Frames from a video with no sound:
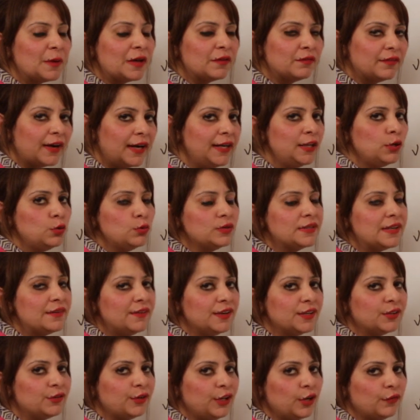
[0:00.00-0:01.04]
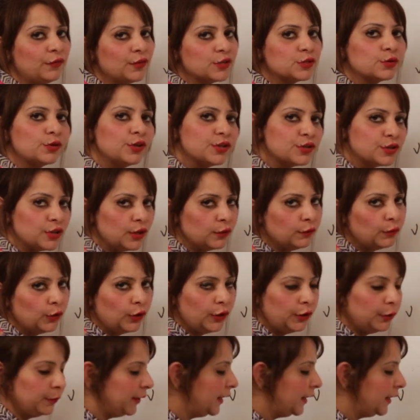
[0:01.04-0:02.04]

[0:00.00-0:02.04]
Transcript: by 1273 of its original volume,